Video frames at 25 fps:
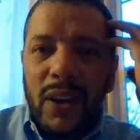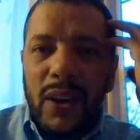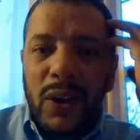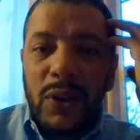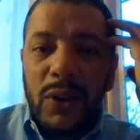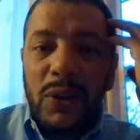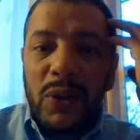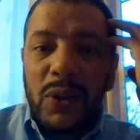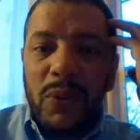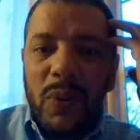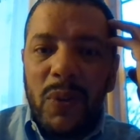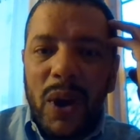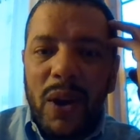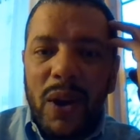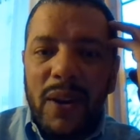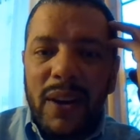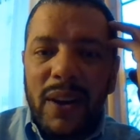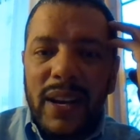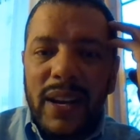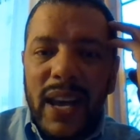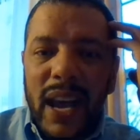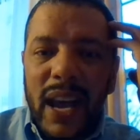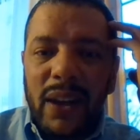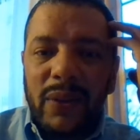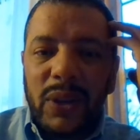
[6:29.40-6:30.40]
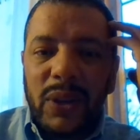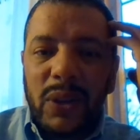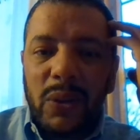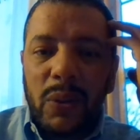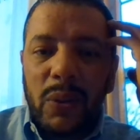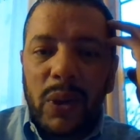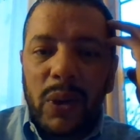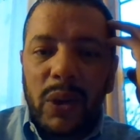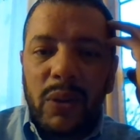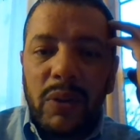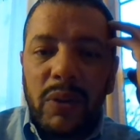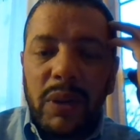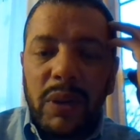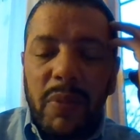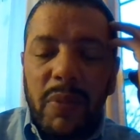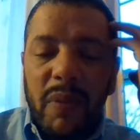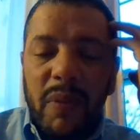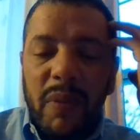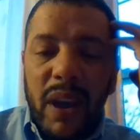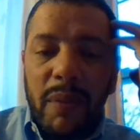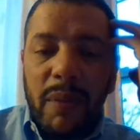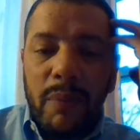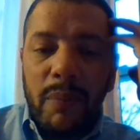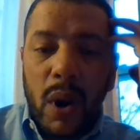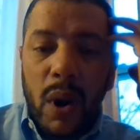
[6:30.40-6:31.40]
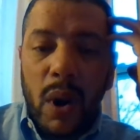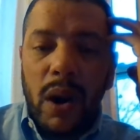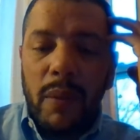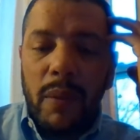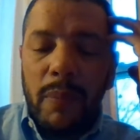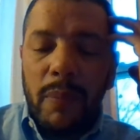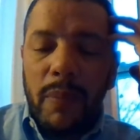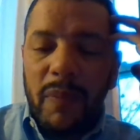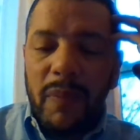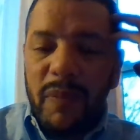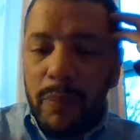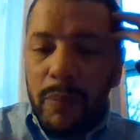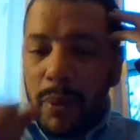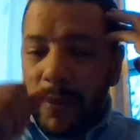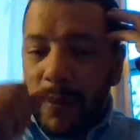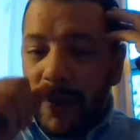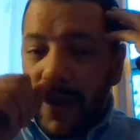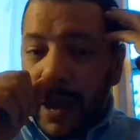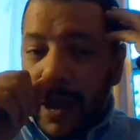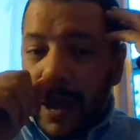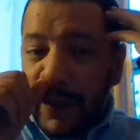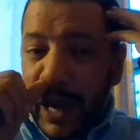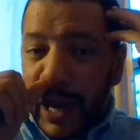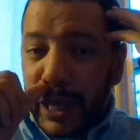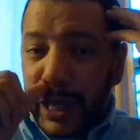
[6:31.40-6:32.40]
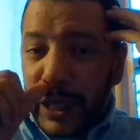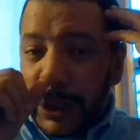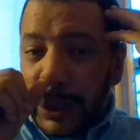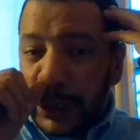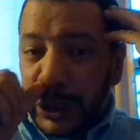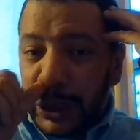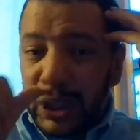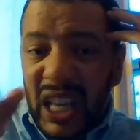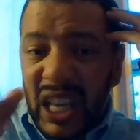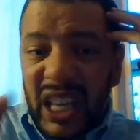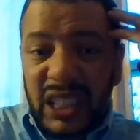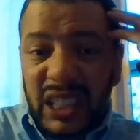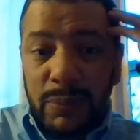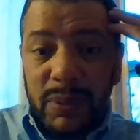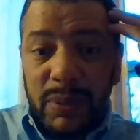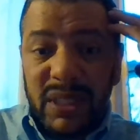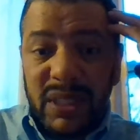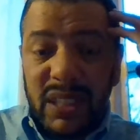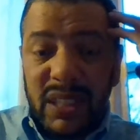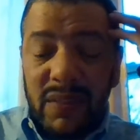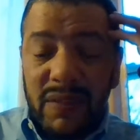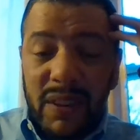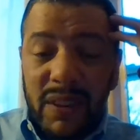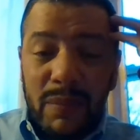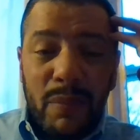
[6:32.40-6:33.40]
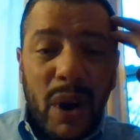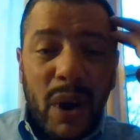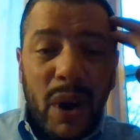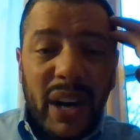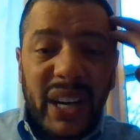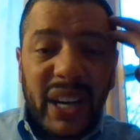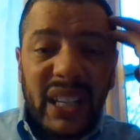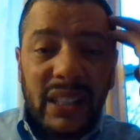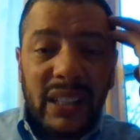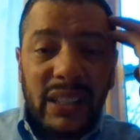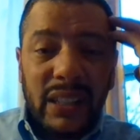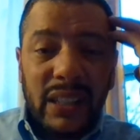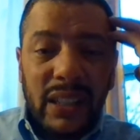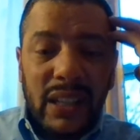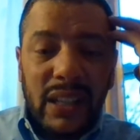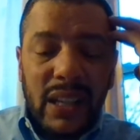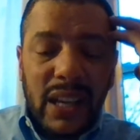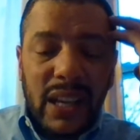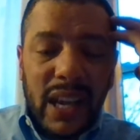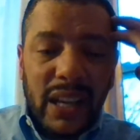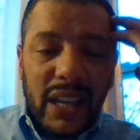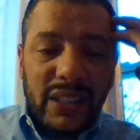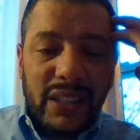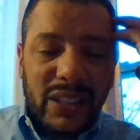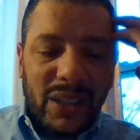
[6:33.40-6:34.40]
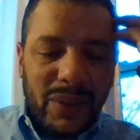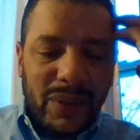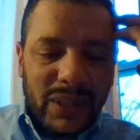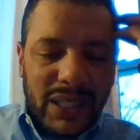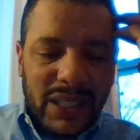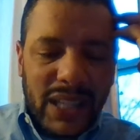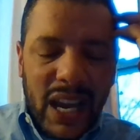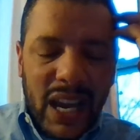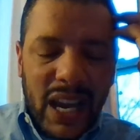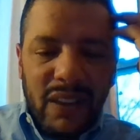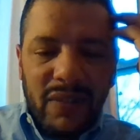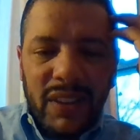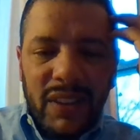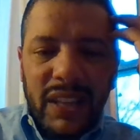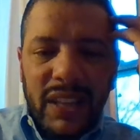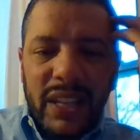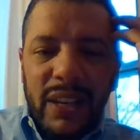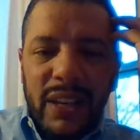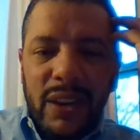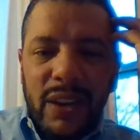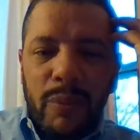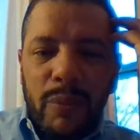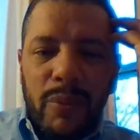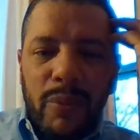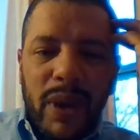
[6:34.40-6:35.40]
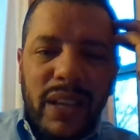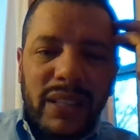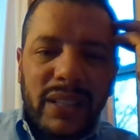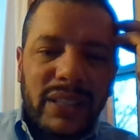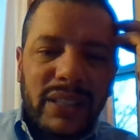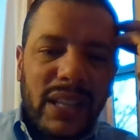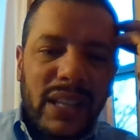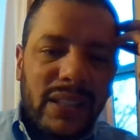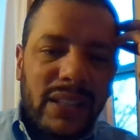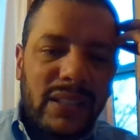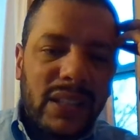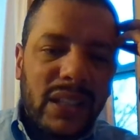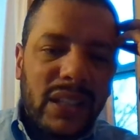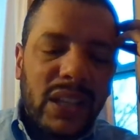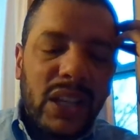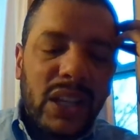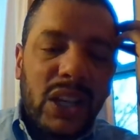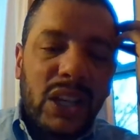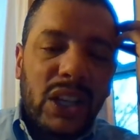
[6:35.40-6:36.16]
who you are and how you are going to provide value to that specific market. And so it's kind of a linear process.